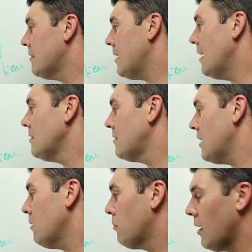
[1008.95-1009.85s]

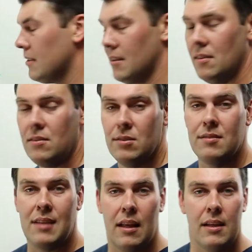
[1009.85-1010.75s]
10-step process to
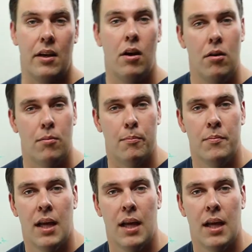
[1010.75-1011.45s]
selling a home.